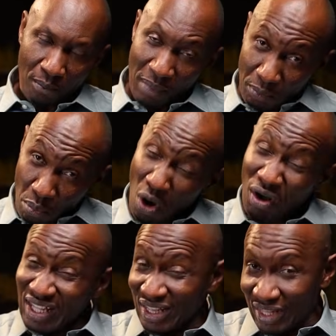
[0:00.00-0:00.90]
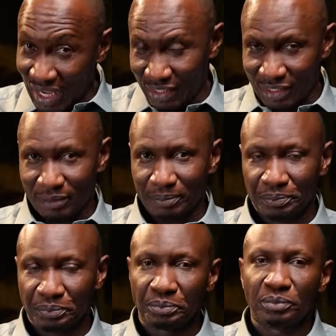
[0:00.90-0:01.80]
But more than that,
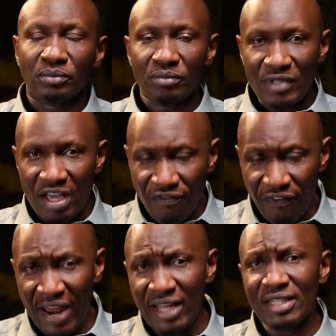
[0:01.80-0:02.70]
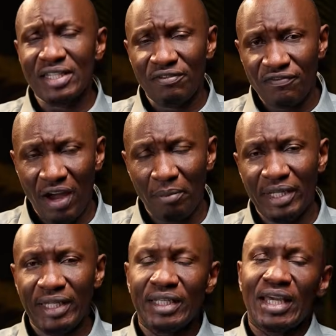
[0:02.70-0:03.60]
friends and
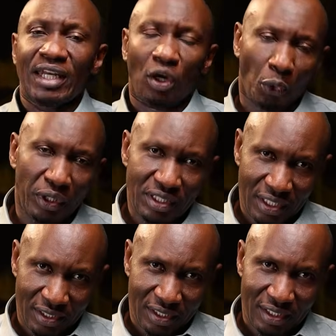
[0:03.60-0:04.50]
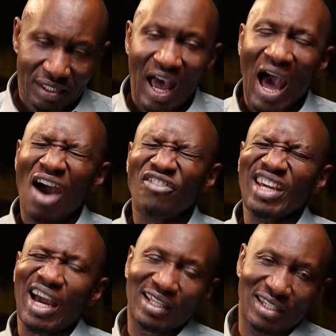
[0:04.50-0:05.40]
family and acquaintances
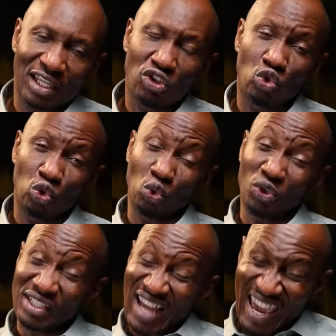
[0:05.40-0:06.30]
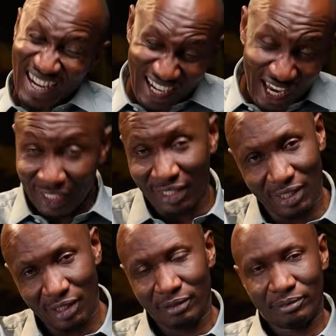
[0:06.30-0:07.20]
having access to you
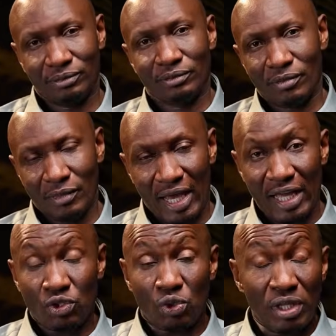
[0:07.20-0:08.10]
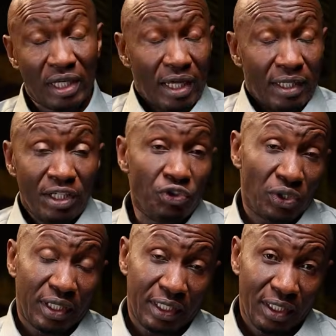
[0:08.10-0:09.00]
directly. And so they can
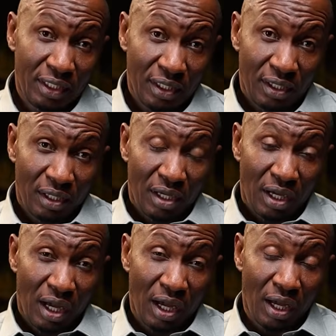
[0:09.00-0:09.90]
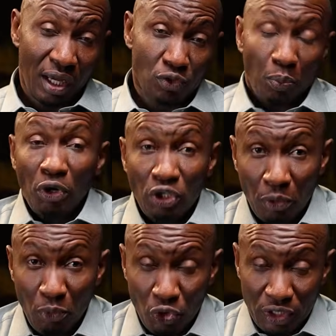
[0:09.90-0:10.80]
literally spoil
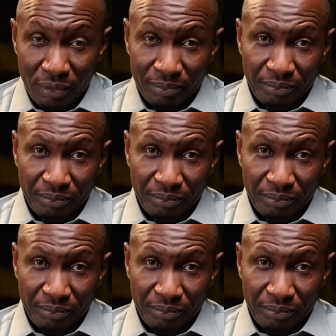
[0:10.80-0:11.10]
your mood.